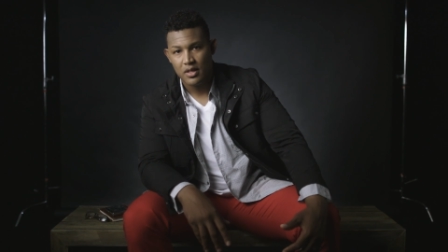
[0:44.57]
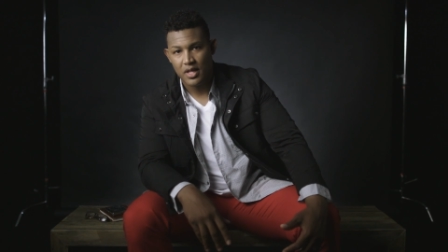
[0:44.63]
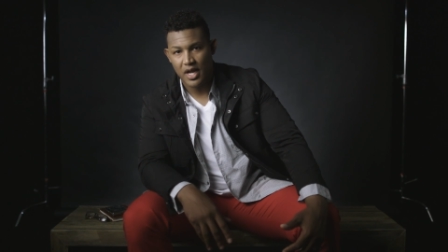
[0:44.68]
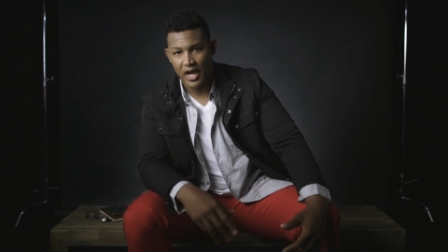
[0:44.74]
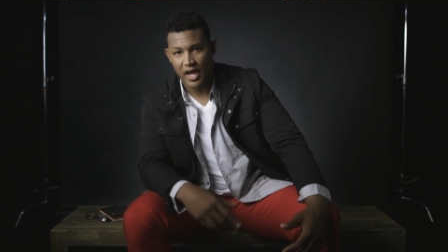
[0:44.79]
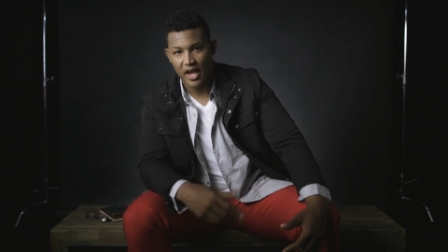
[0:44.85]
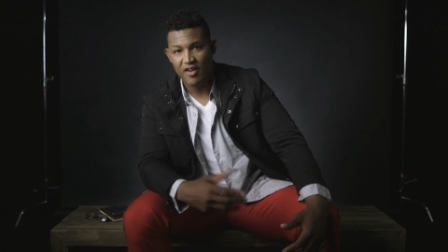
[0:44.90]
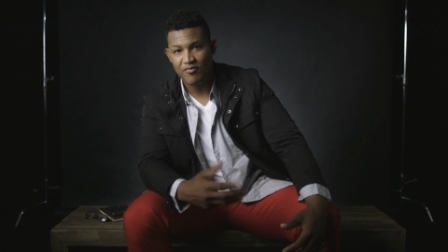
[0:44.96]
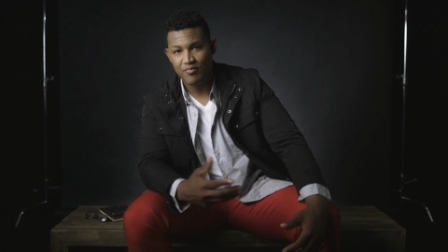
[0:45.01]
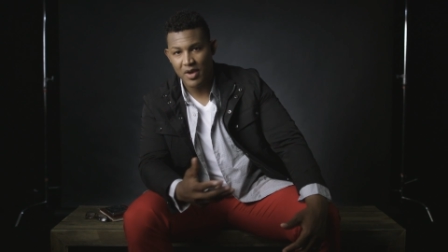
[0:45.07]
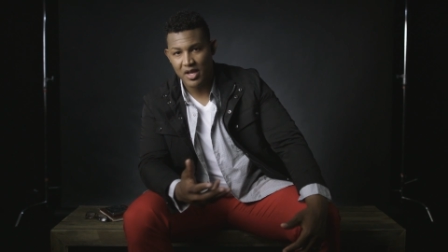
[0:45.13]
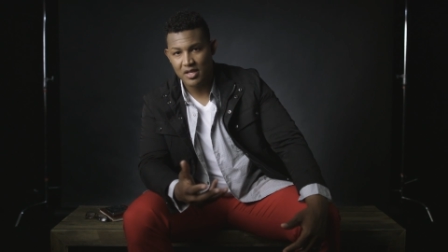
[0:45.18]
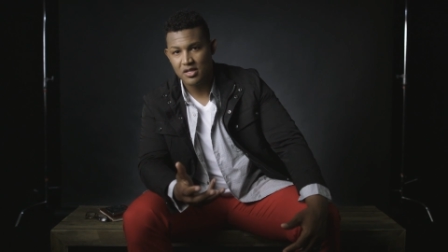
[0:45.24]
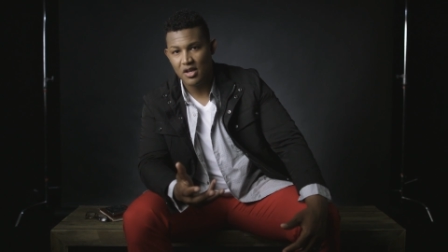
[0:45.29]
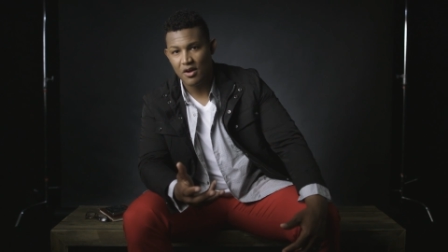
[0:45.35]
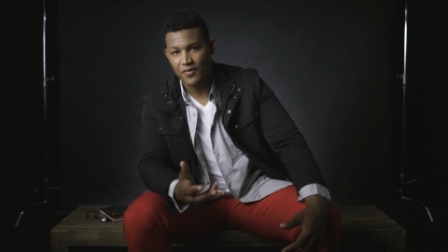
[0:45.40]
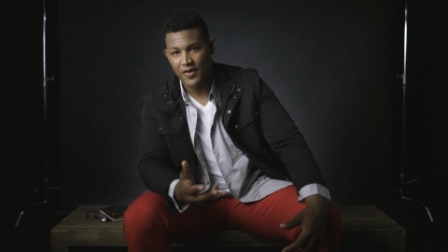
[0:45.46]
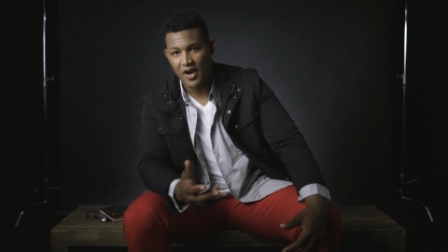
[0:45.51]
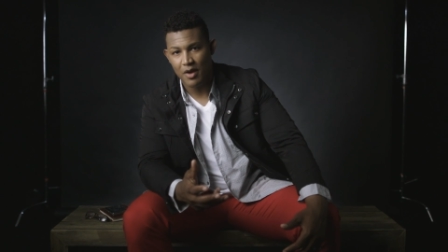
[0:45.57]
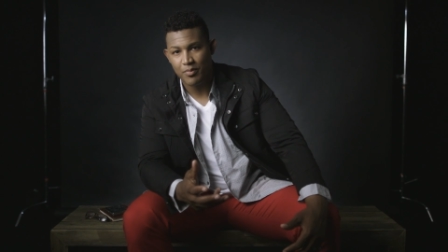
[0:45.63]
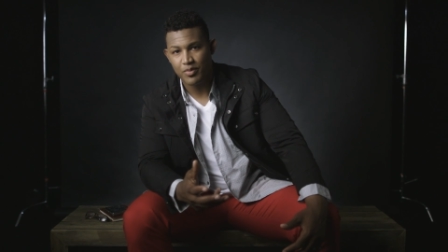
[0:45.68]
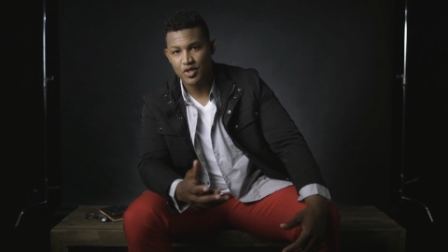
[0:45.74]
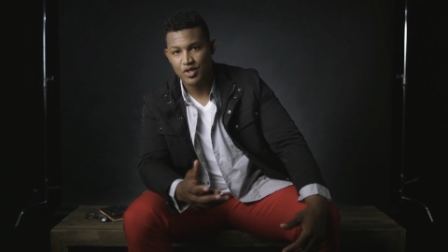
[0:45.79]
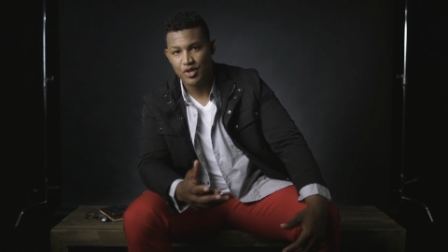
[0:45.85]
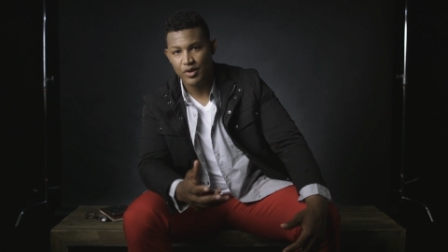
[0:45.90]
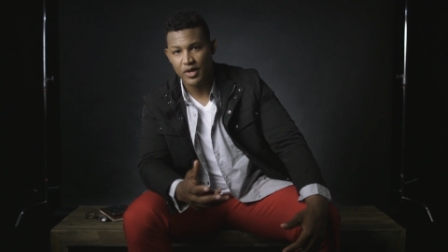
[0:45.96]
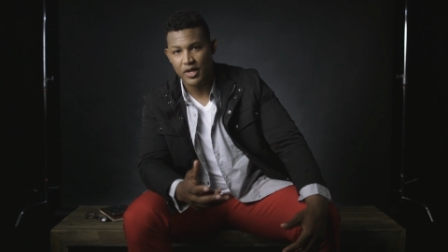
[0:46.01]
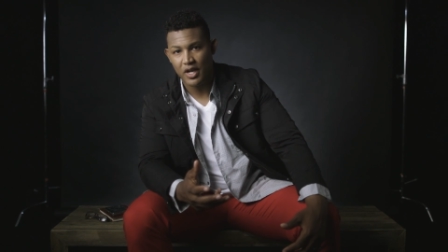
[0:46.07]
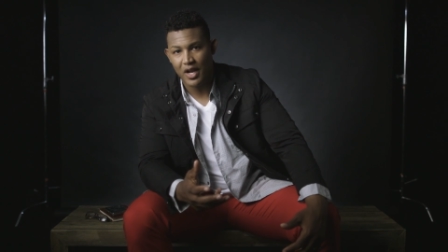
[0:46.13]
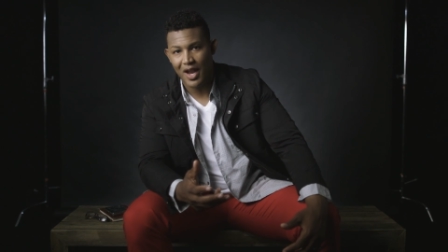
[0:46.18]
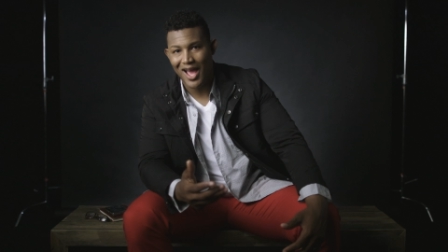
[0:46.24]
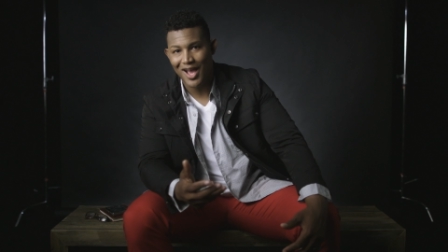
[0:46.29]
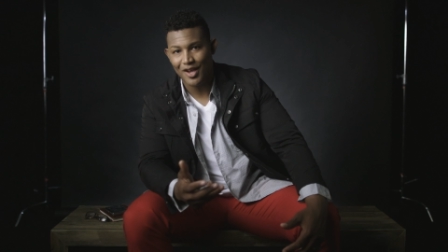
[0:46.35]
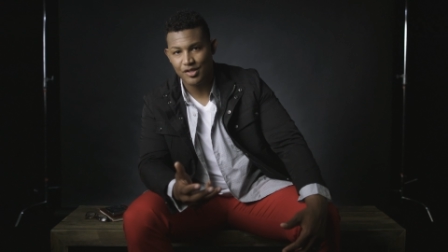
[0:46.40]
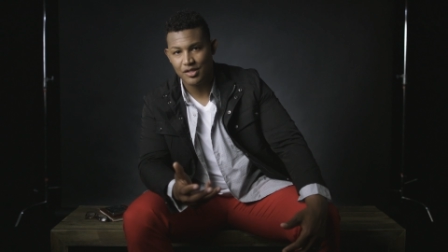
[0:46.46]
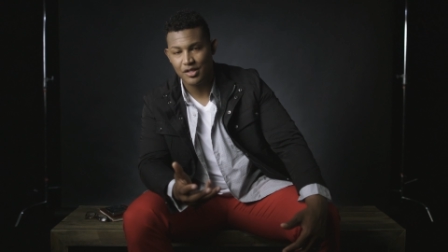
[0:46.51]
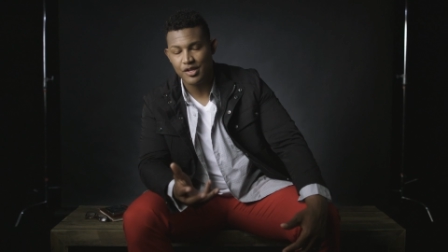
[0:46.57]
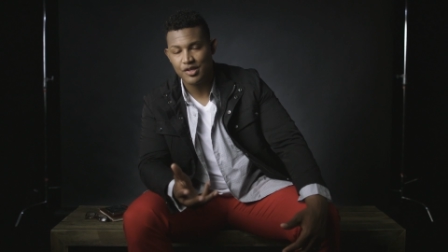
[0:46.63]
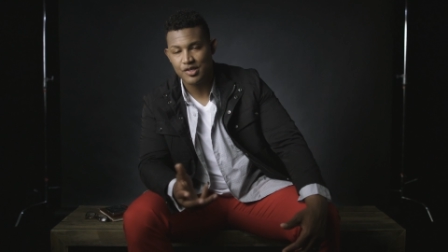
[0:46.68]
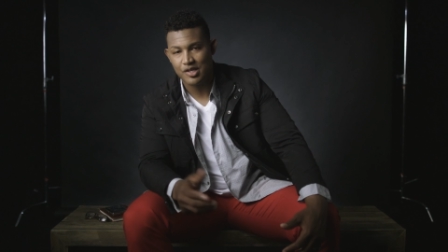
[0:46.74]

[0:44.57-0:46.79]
that I gave myself an opportunity to actually